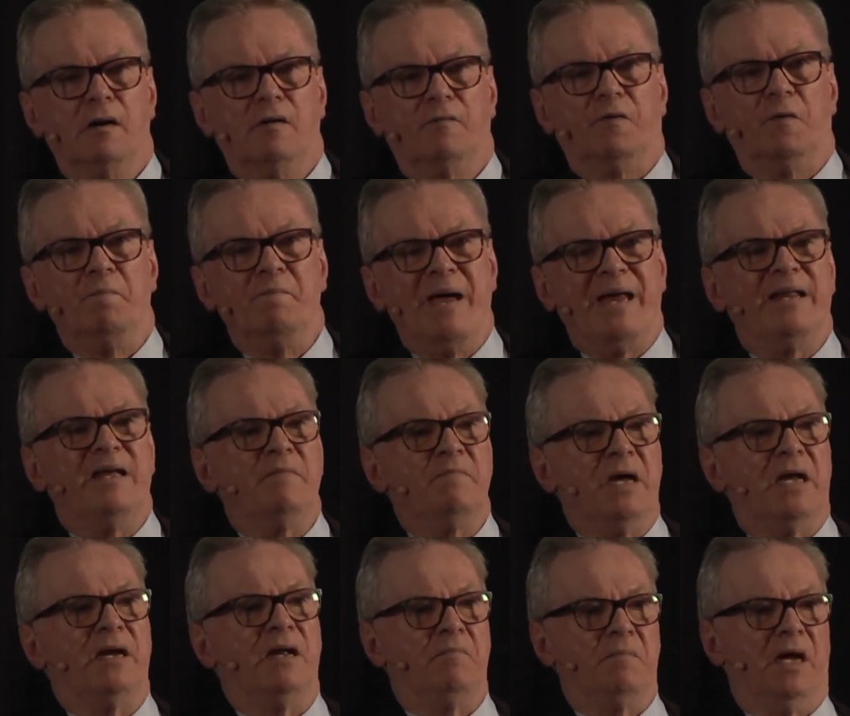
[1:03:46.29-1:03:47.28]
for many,
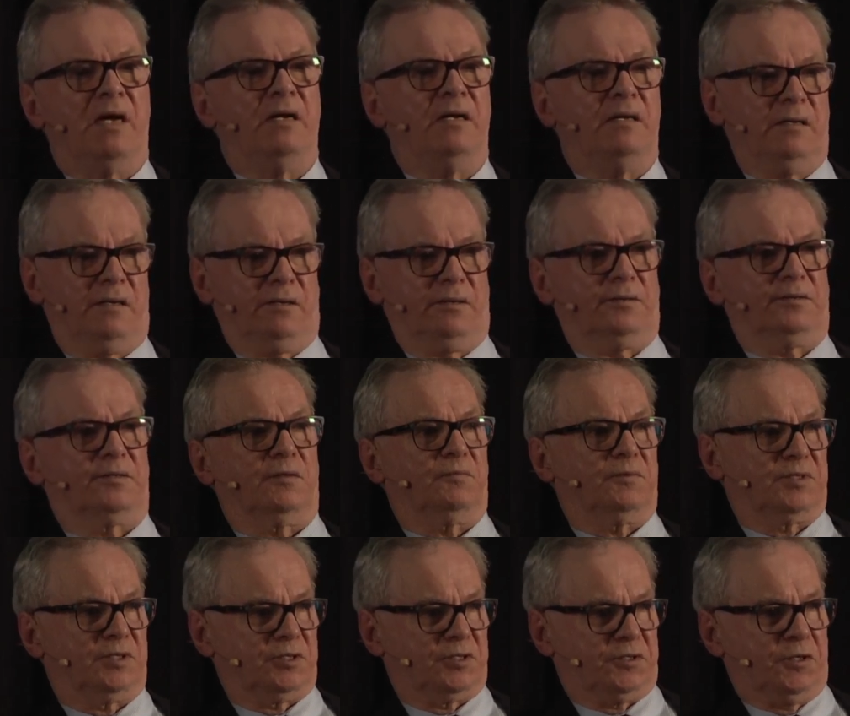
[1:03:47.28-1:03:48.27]
many, many years, it
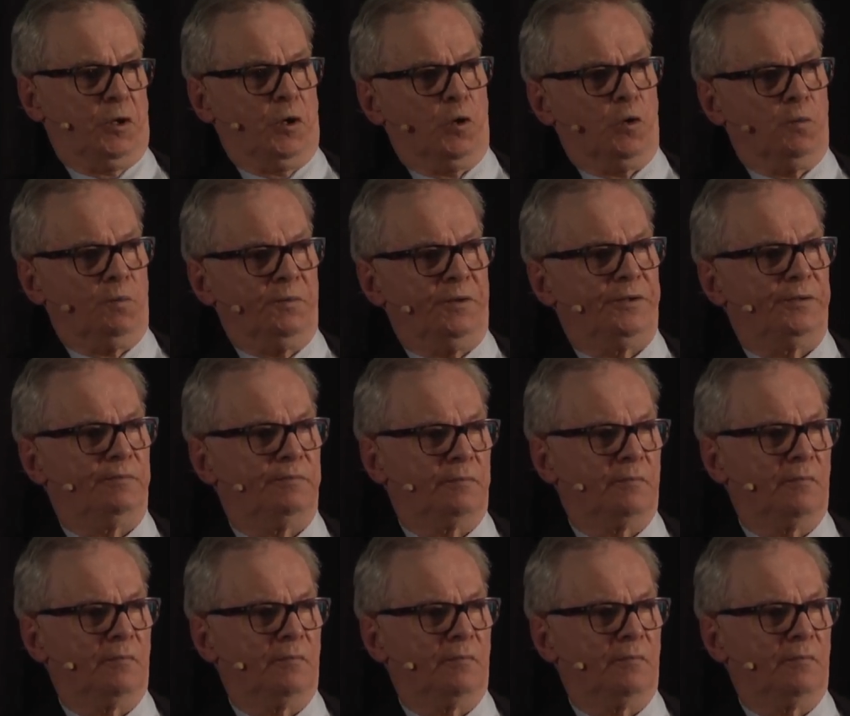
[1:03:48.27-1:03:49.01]
was assumed